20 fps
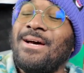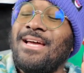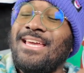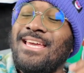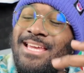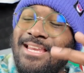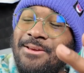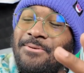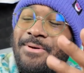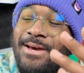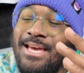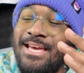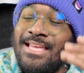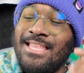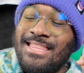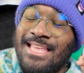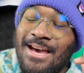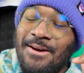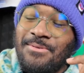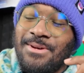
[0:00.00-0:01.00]
But
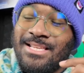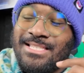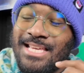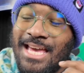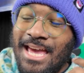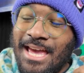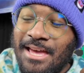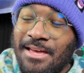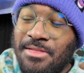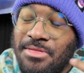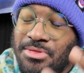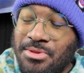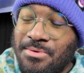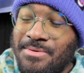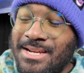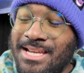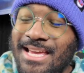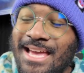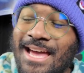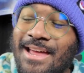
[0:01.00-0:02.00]
anyway, that was a
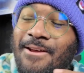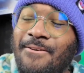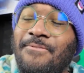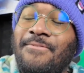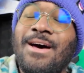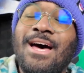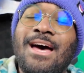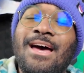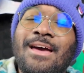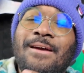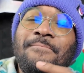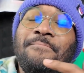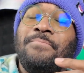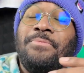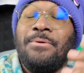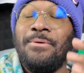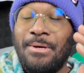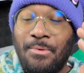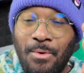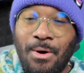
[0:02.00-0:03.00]
3 out of 5.
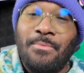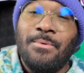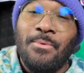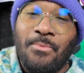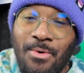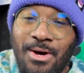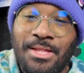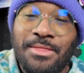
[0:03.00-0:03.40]
Well, we